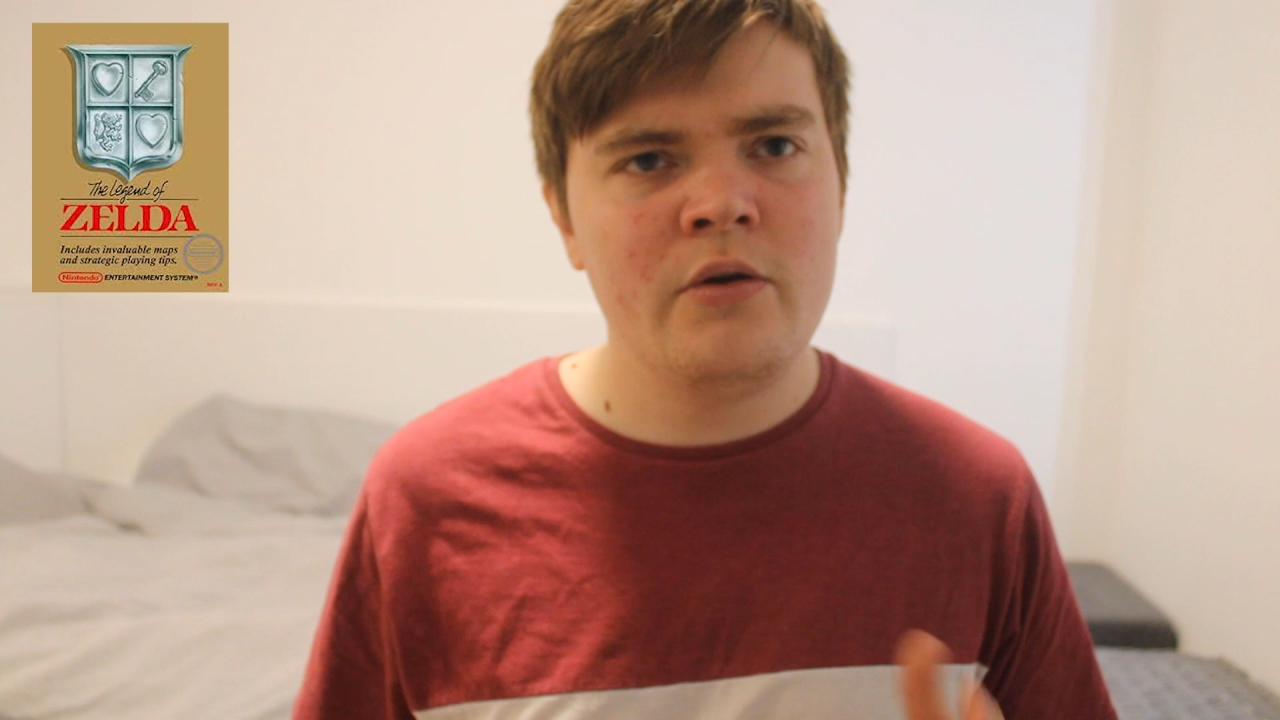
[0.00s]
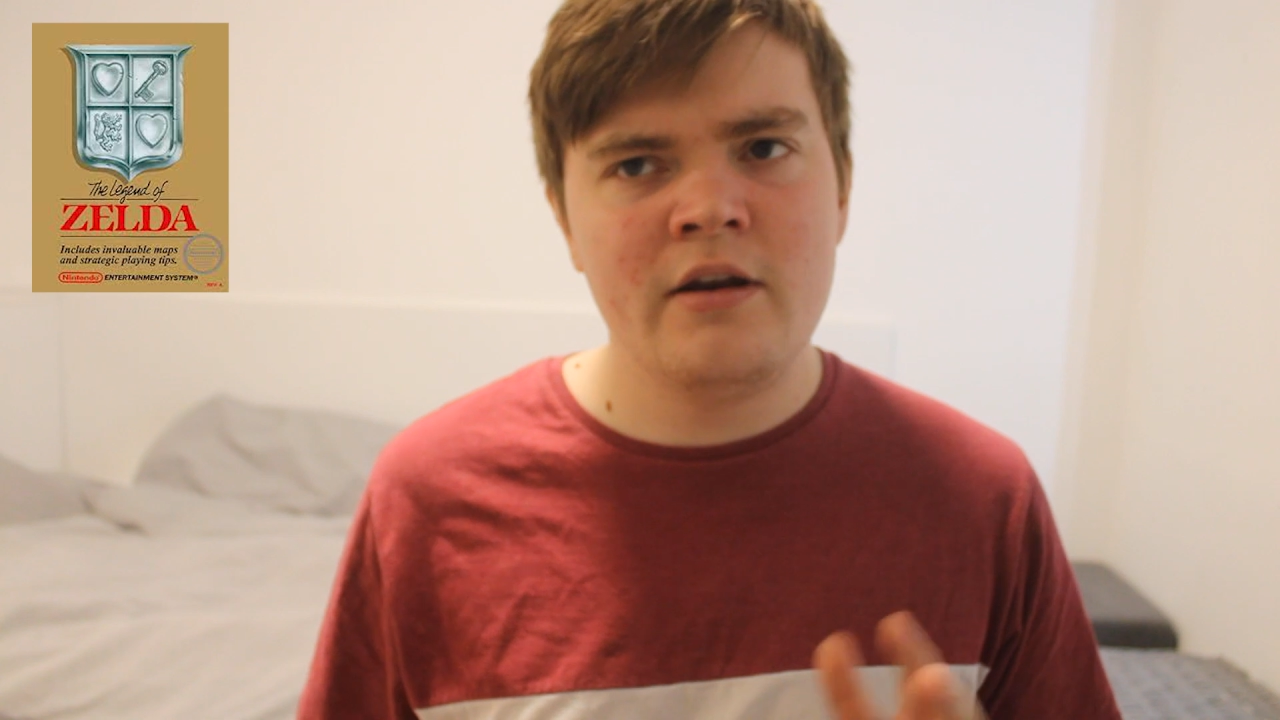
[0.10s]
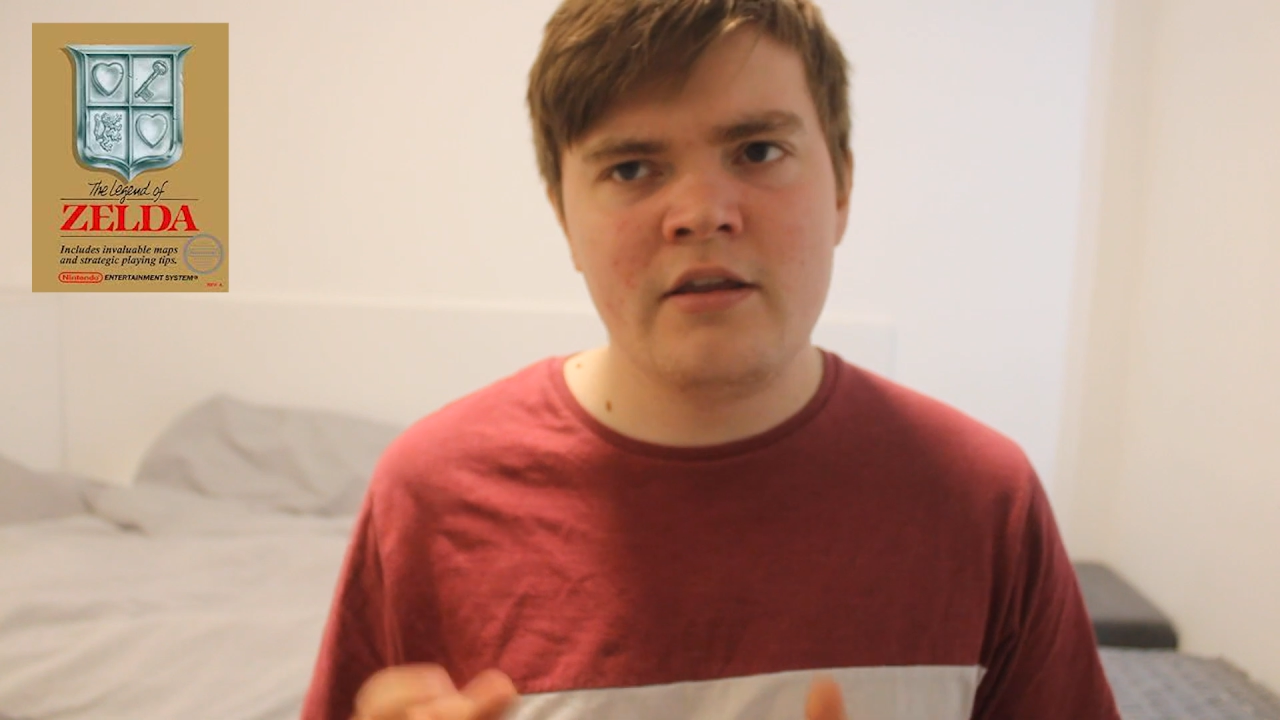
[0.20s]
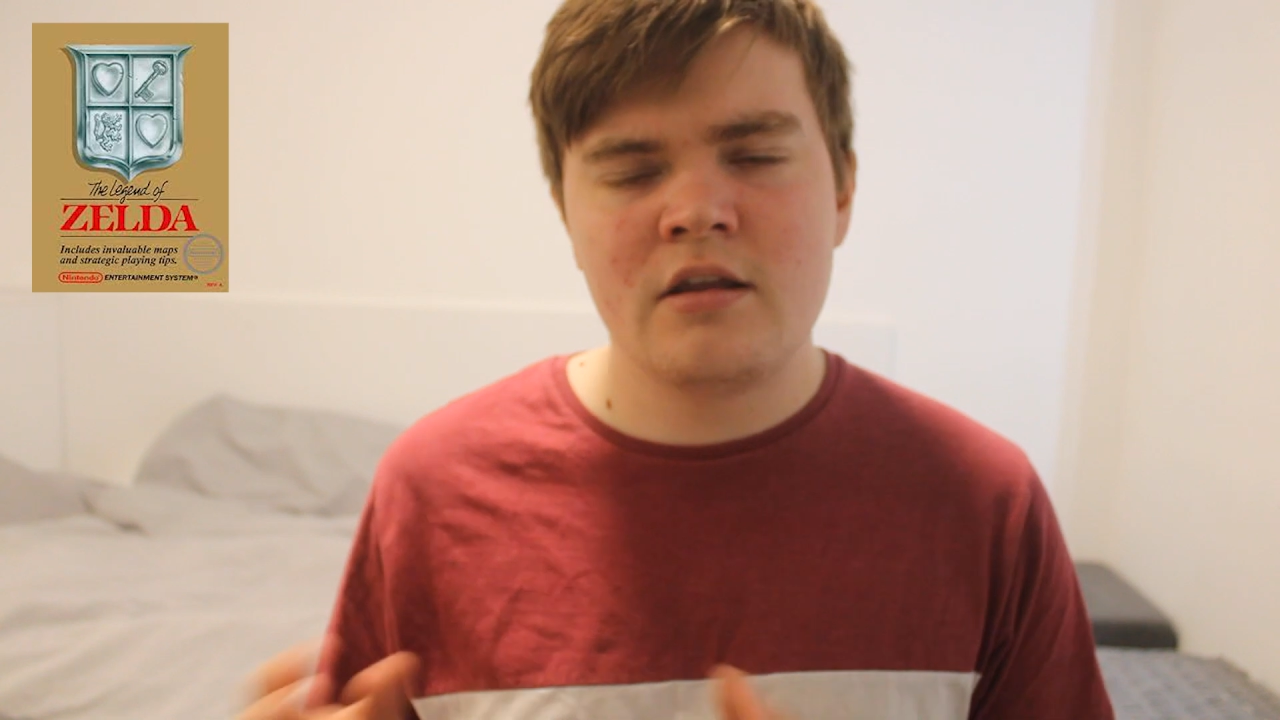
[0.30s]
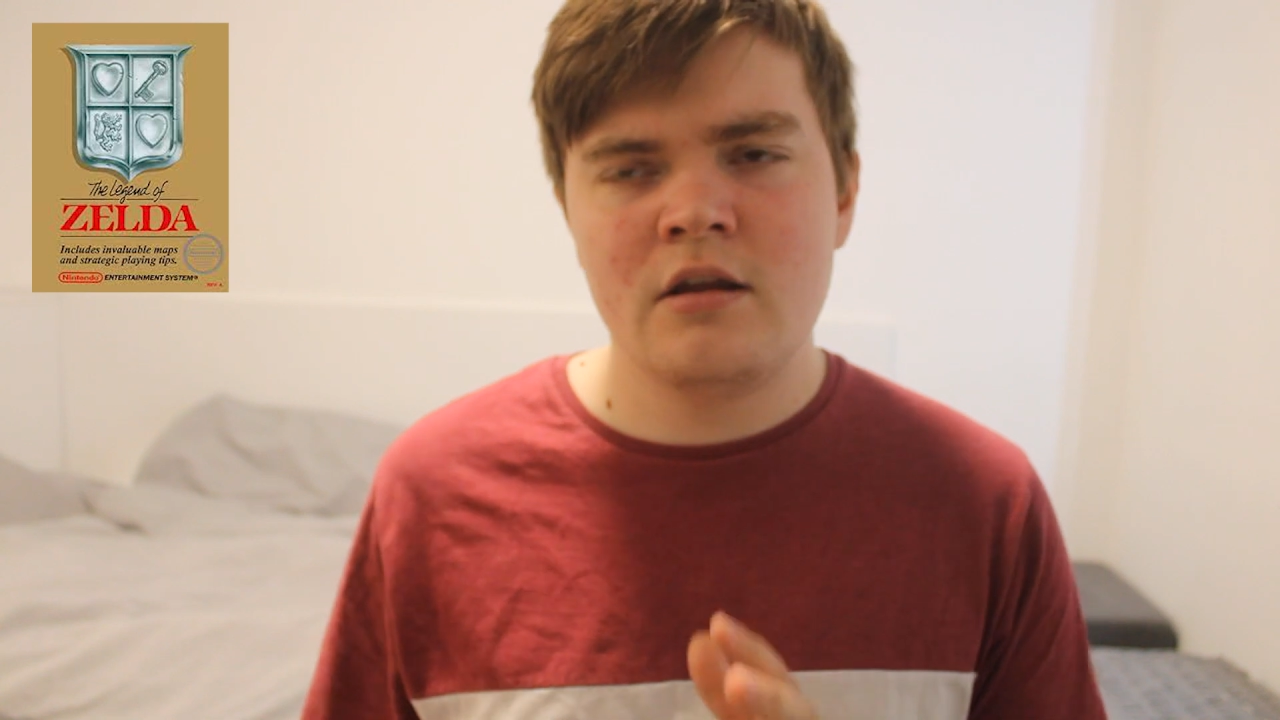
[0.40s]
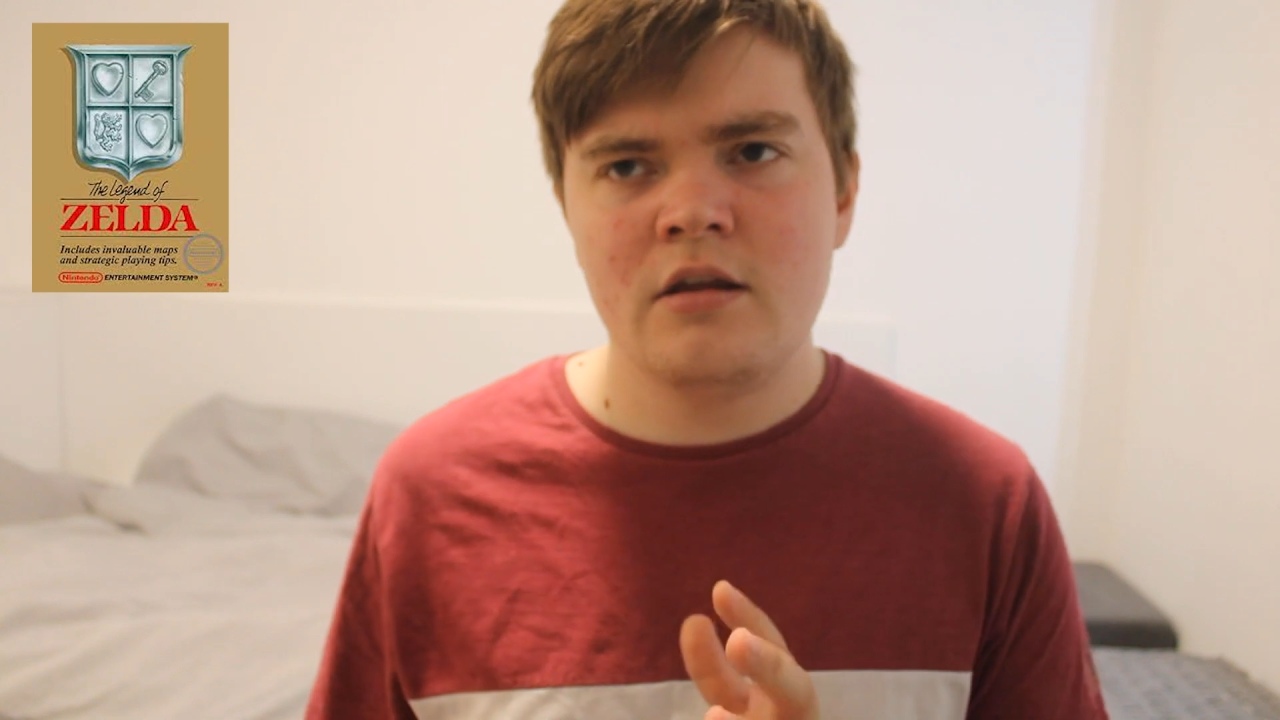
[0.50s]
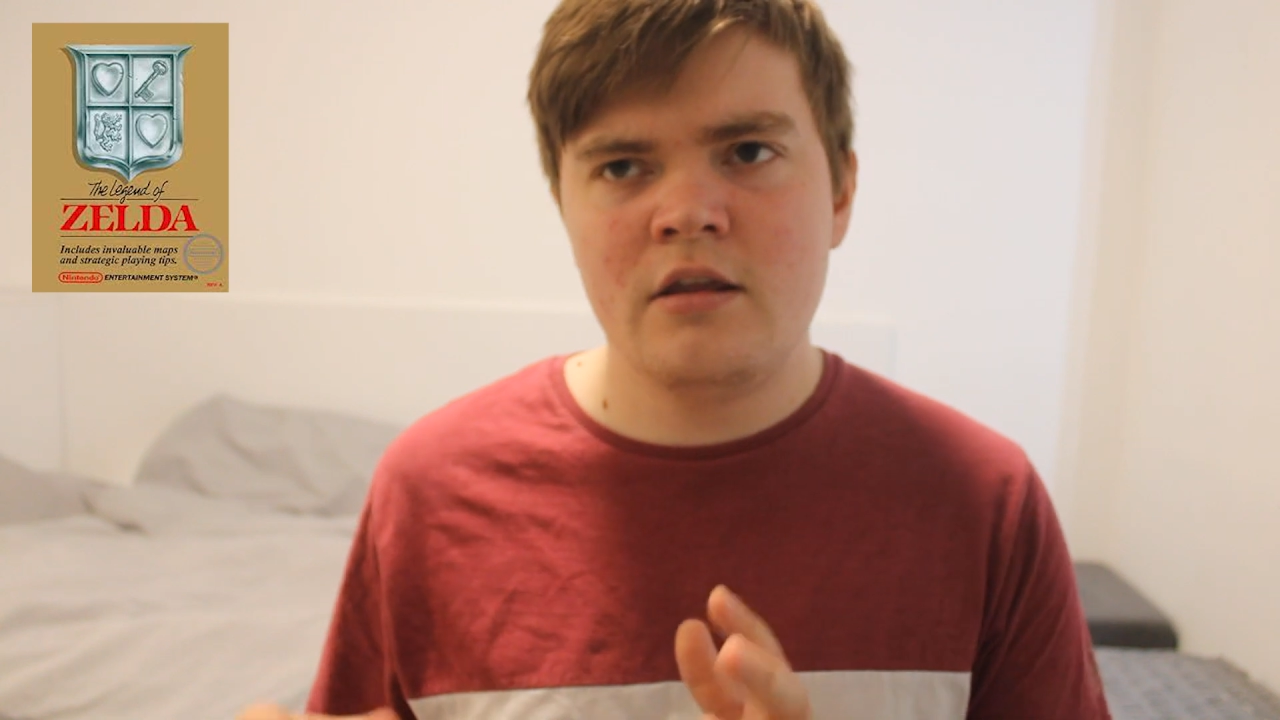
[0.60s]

it in a,